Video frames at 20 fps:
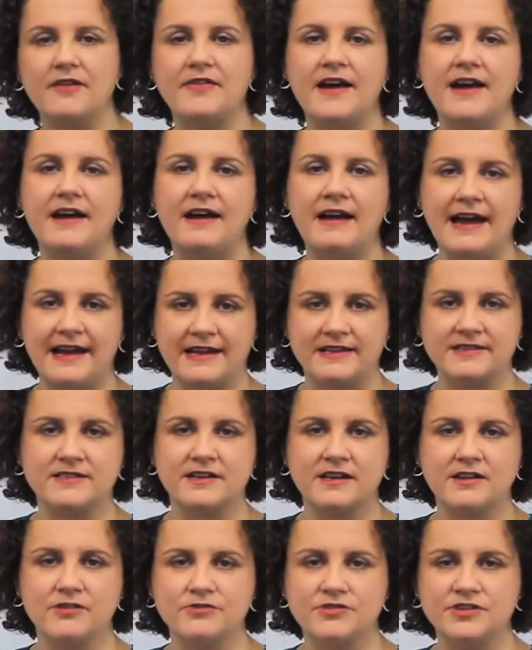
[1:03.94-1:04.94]
their
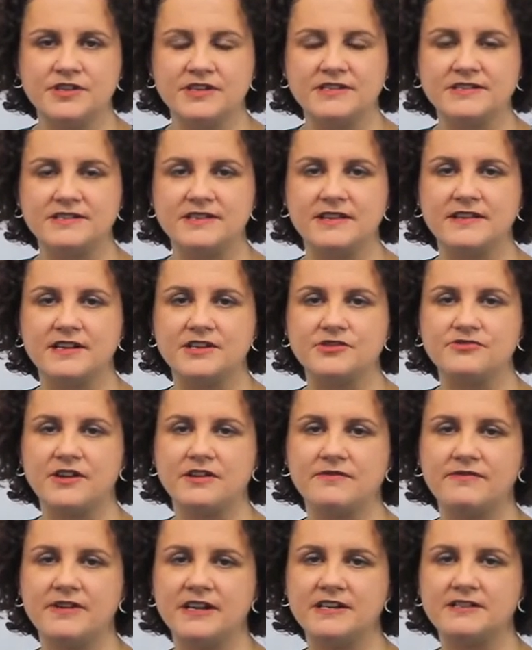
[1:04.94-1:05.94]
external audience that they're trying
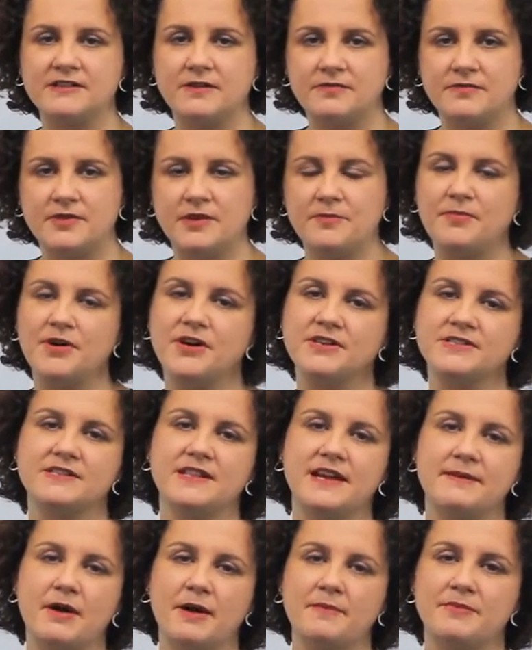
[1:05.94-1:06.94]
to reach, the, the, person
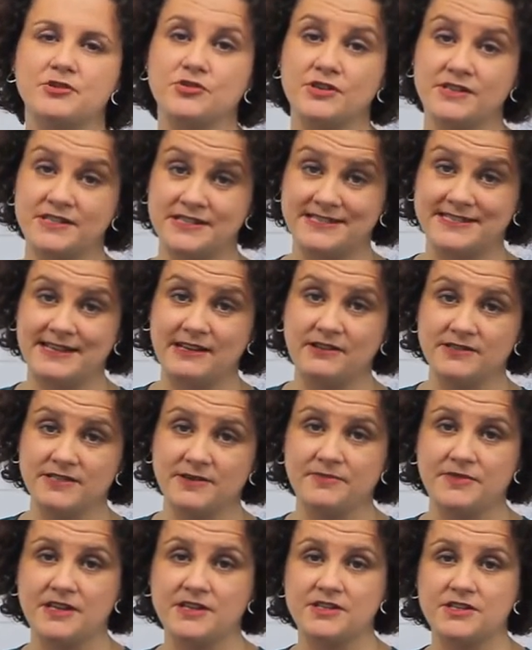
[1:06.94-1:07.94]
they might be trying to sell
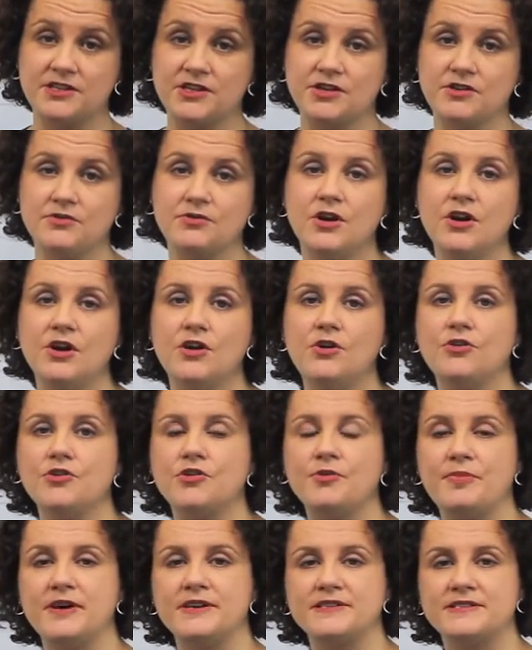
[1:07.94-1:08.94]
something to, or the
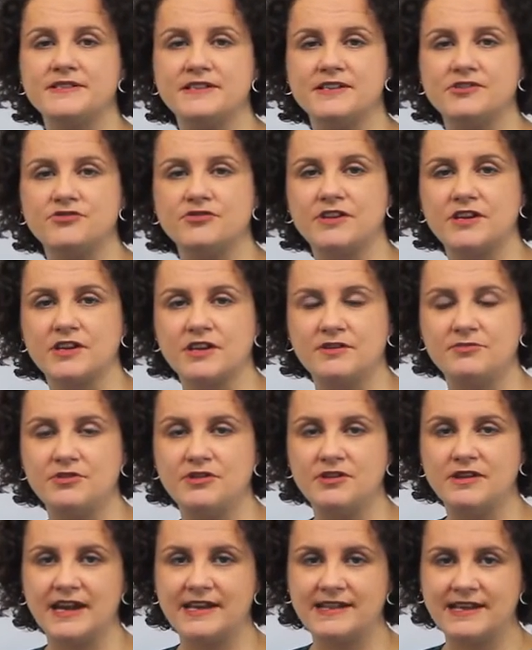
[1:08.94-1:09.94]
person they're trying to
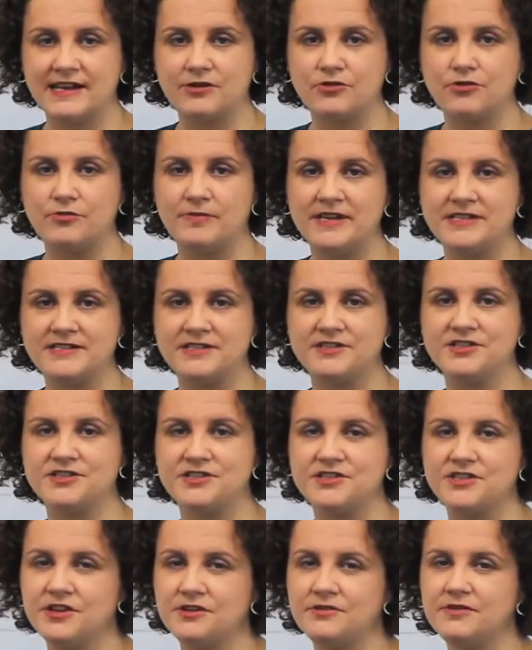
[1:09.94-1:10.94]
communicate their core messages
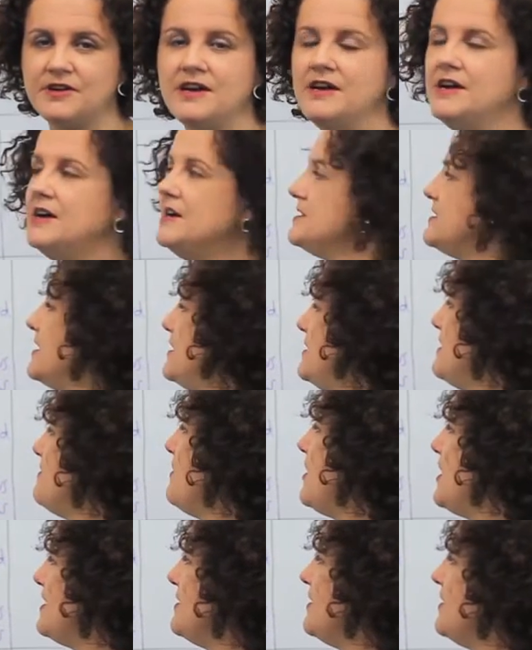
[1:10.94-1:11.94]
to. So they
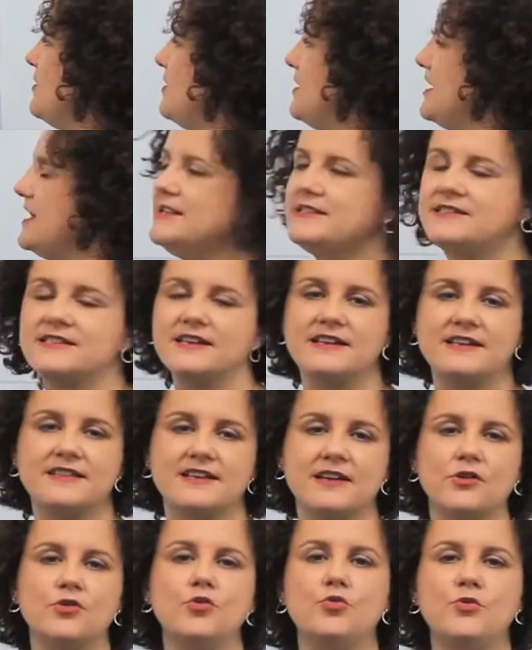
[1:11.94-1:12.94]
might instantly
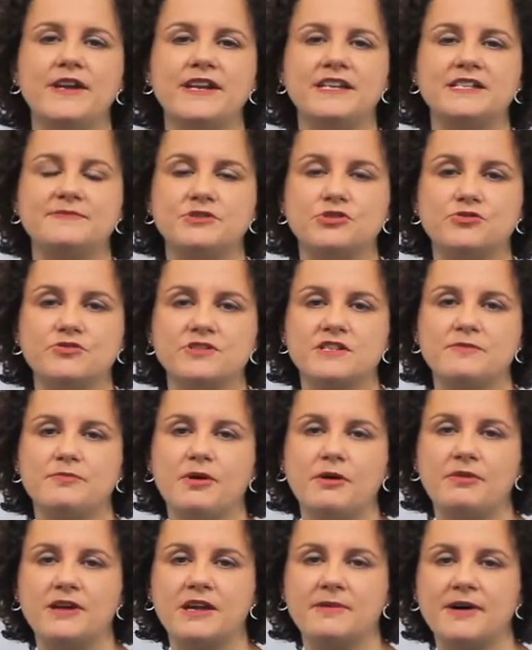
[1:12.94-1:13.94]
think, oh, we need to be talking to the
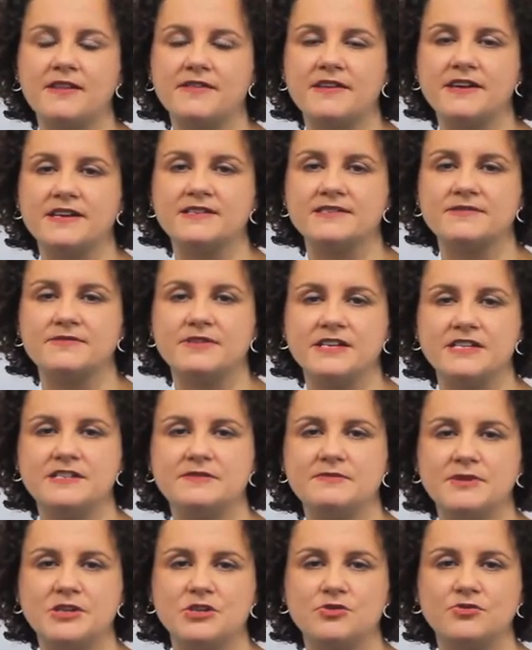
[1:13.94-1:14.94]
public about this, we need
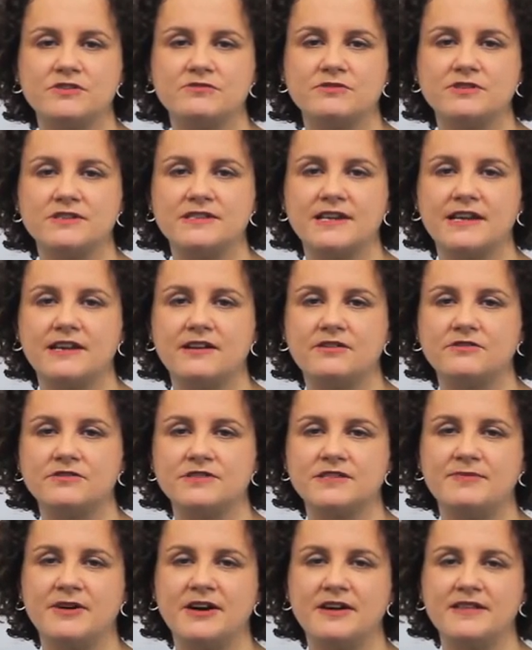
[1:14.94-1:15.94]
to be talking to our stakeholders
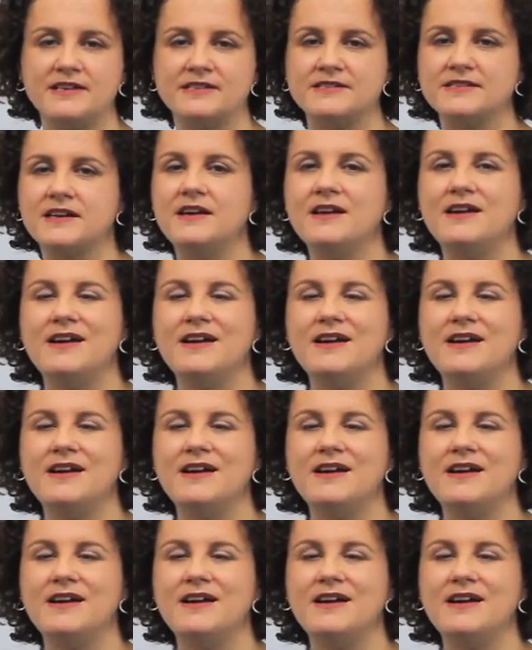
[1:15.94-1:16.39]
about this.